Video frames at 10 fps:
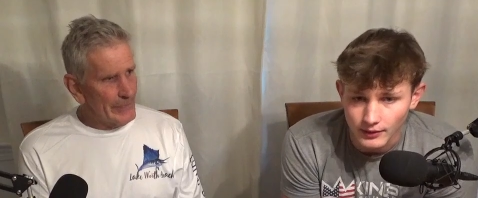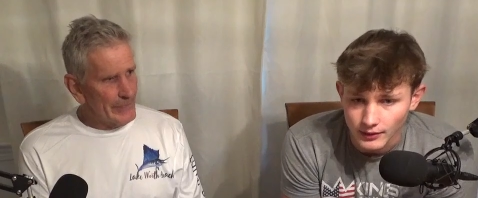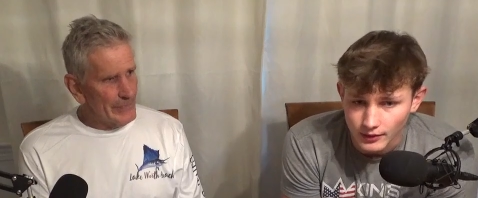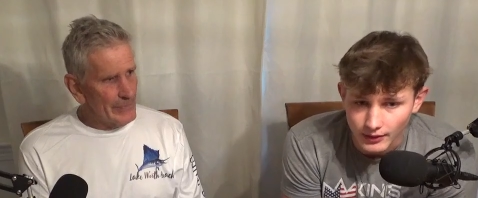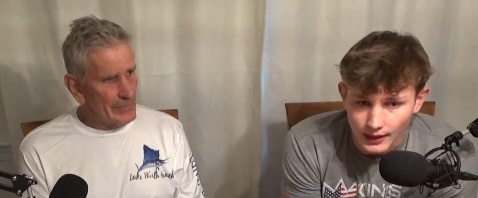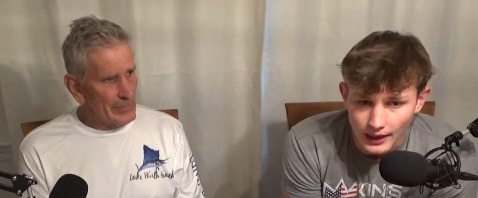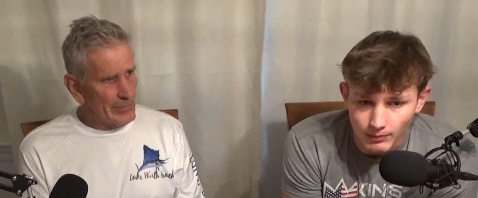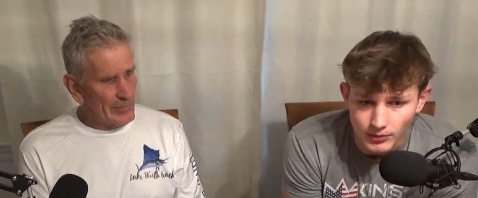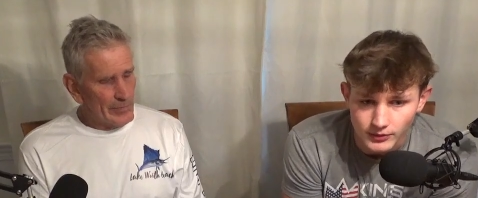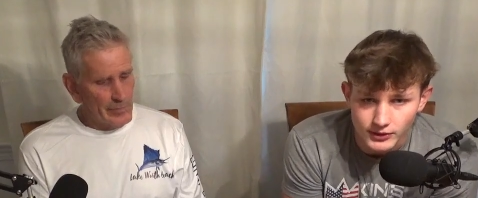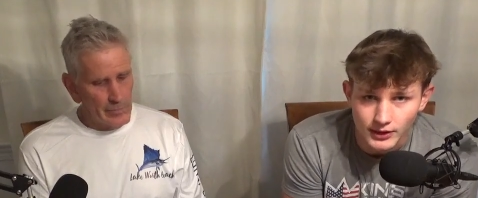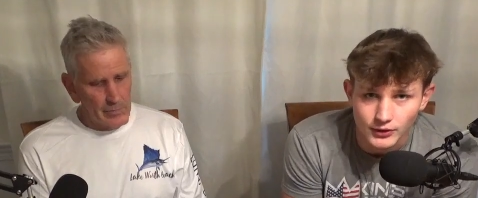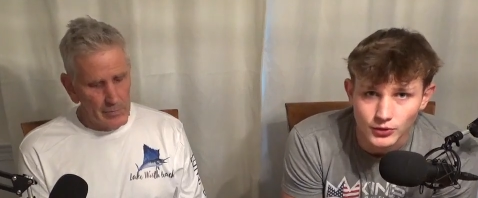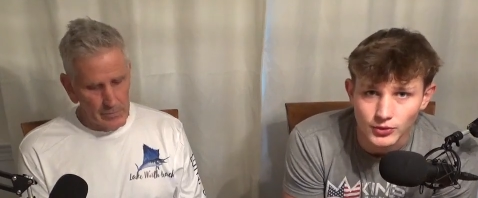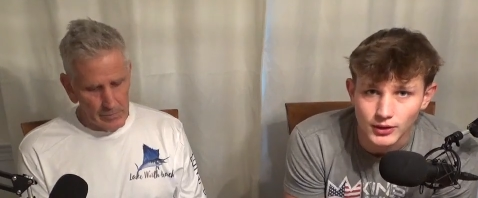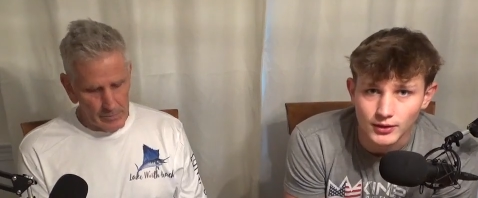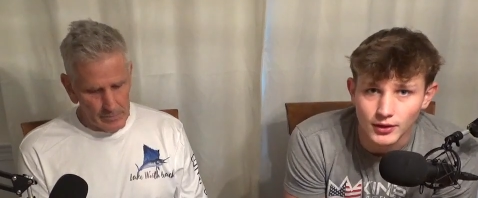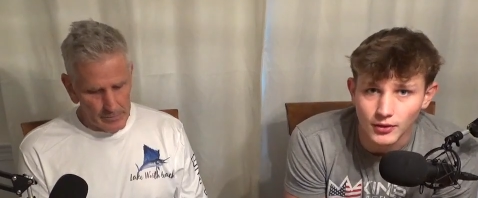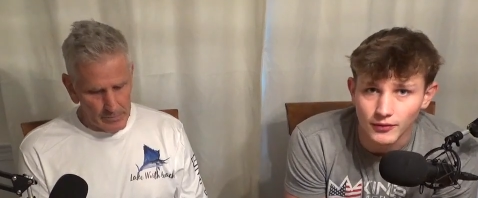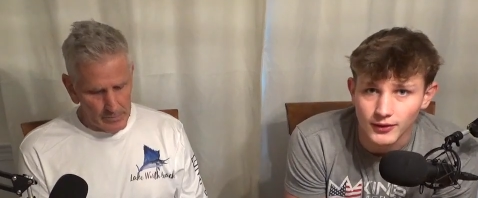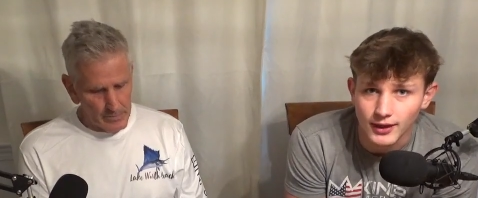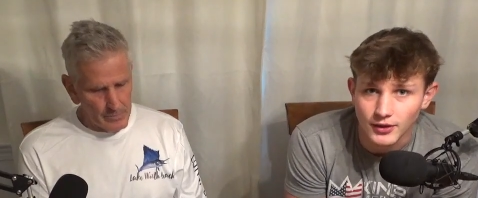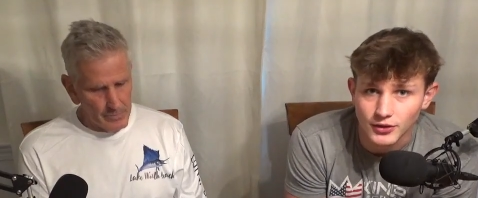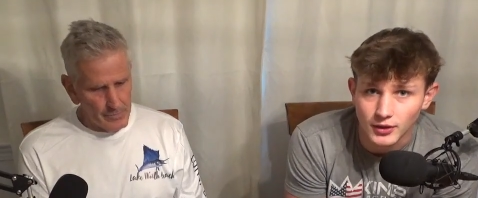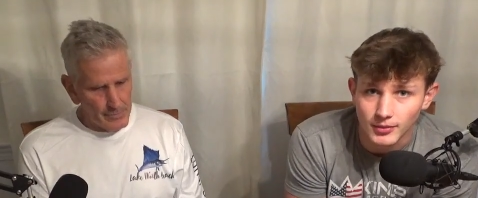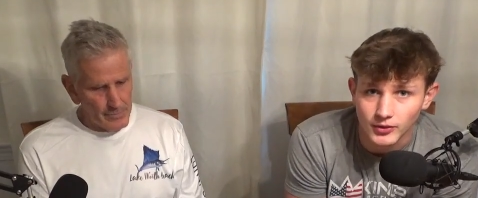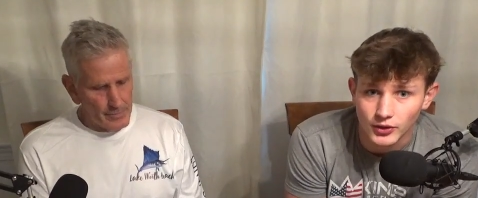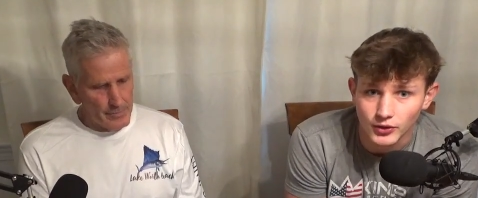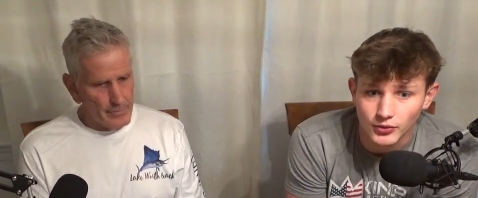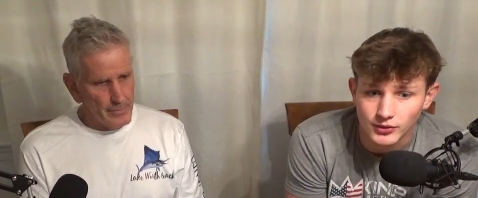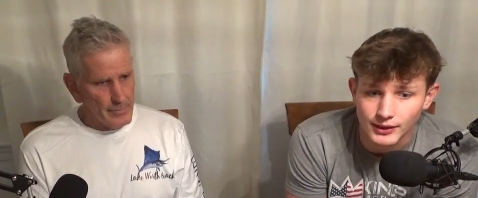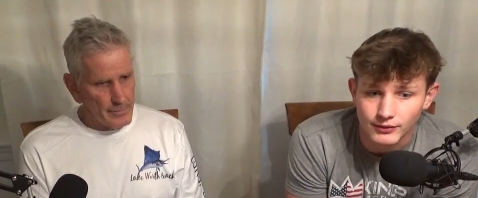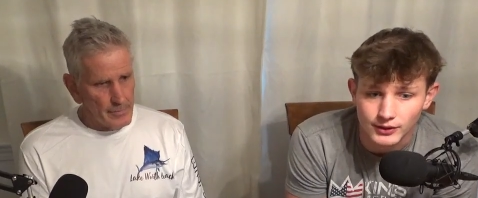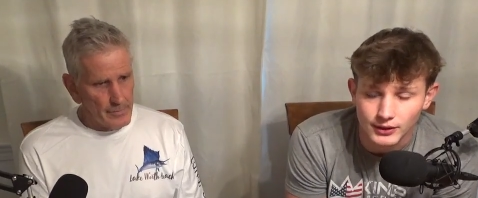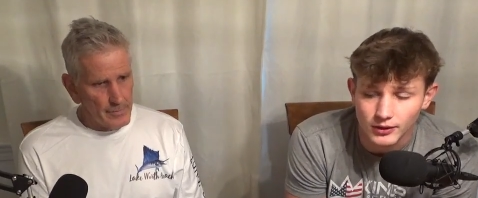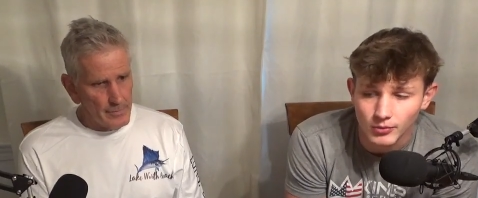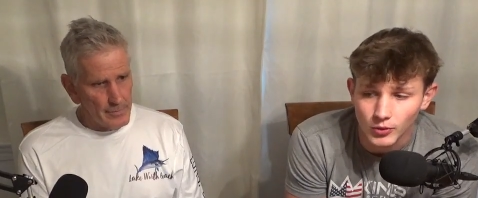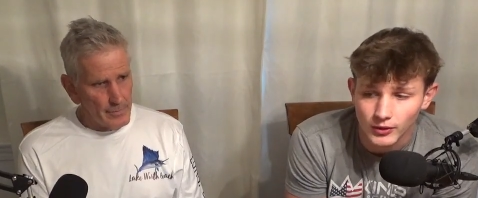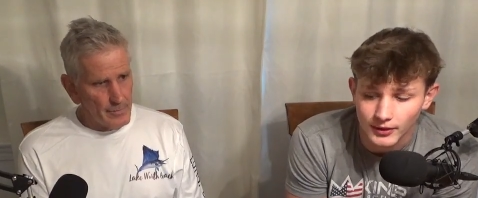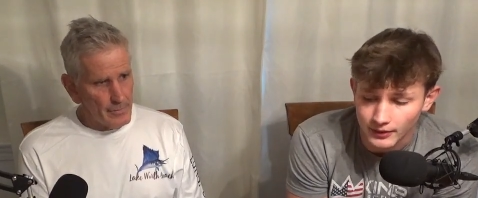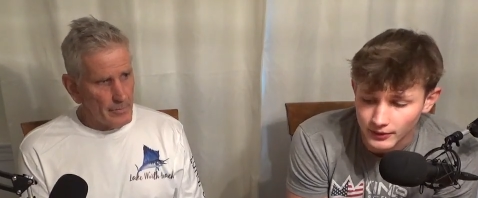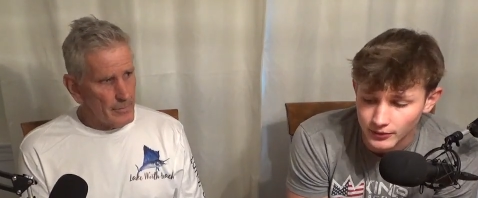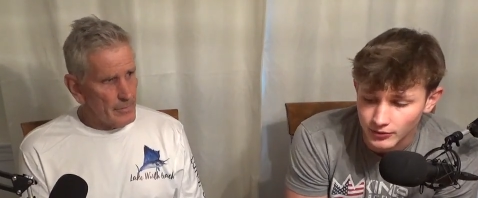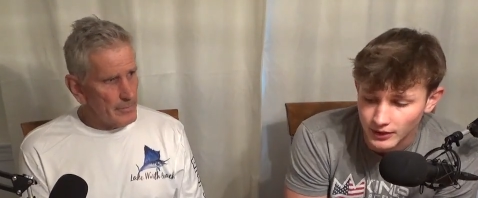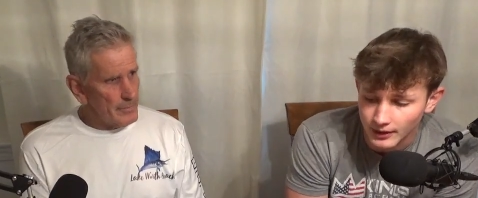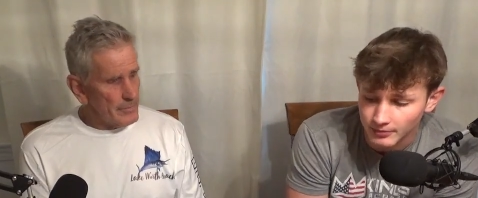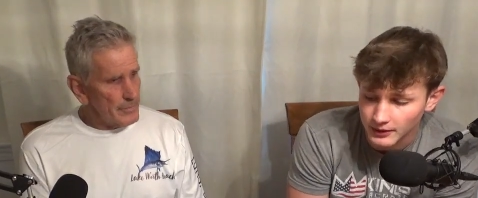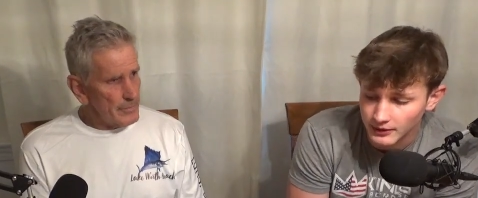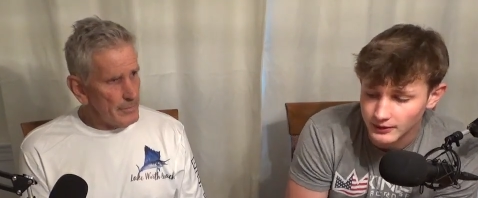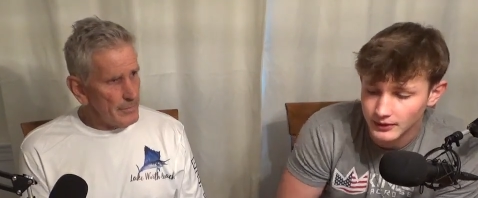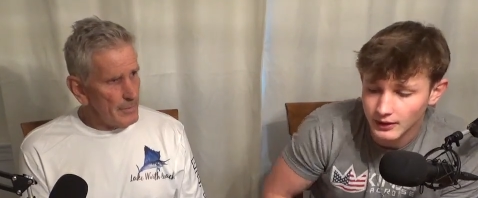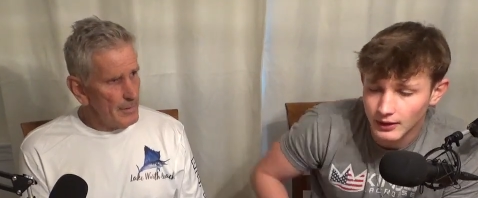Speaker 1: Your Apple sends you a notification about the news every single morning, the news app does.